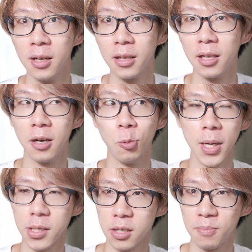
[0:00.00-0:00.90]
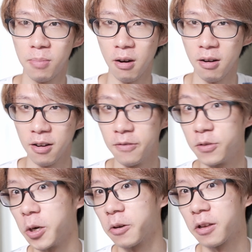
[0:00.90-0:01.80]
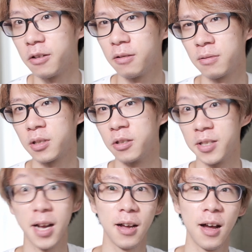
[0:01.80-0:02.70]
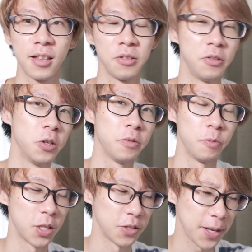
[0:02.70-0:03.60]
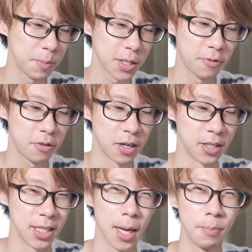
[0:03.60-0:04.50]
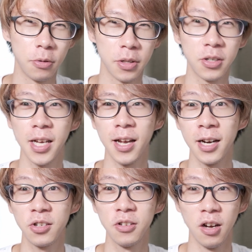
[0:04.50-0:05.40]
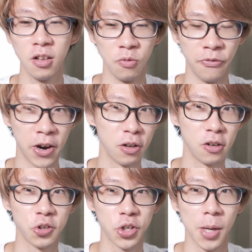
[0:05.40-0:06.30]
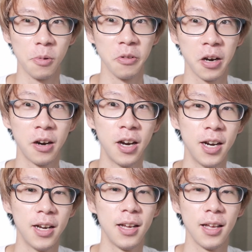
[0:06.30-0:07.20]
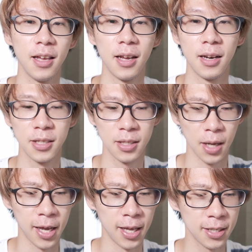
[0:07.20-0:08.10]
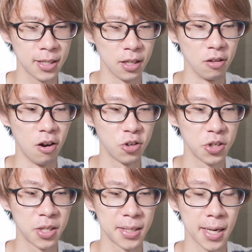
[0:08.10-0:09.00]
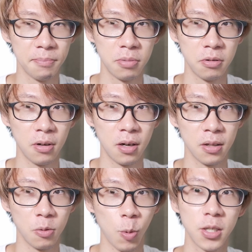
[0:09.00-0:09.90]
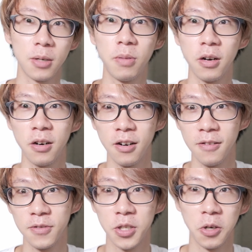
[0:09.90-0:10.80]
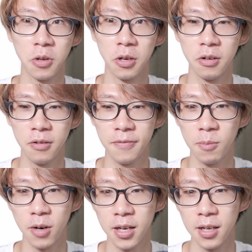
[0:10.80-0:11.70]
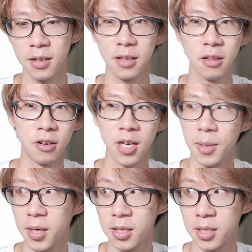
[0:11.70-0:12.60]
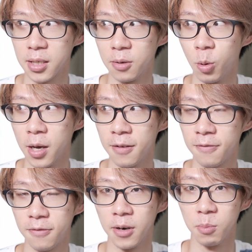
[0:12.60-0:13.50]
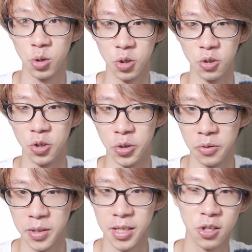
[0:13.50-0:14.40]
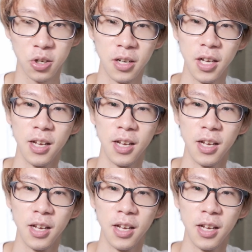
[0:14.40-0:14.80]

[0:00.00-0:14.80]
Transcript: the western part of Tokyo, to Takahata-Hudo, which is famous for a temple. There's actually a very large temple there, and it's, I guess, the largest temple on the western part of Tokyo, if I'm right, 30 minutes away from Shinjuku Station.